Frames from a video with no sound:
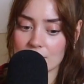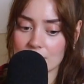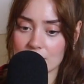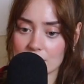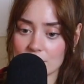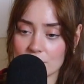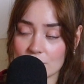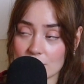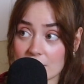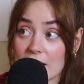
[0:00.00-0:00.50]

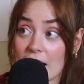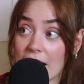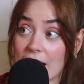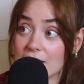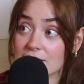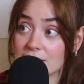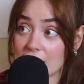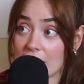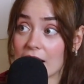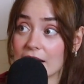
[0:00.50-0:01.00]
"Your
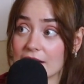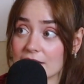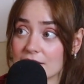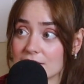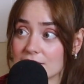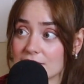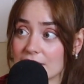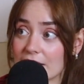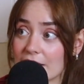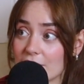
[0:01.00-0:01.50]
cat died,
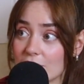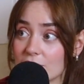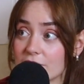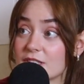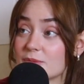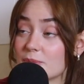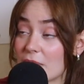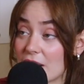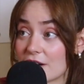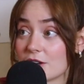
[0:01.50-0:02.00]
and I'll
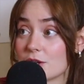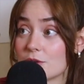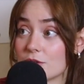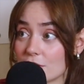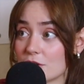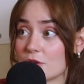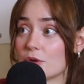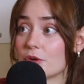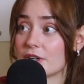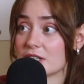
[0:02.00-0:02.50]
spare you the
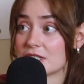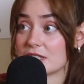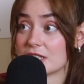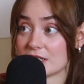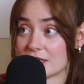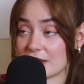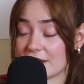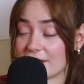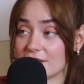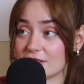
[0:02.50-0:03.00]
gory
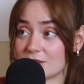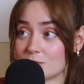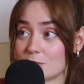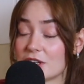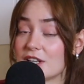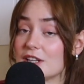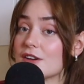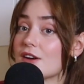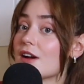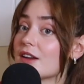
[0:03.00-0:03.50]
details, but
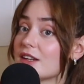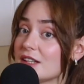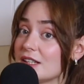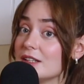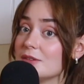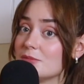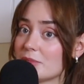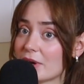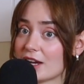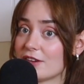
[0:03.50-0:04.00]
he got
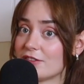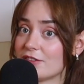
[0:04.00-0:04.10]
eaten by a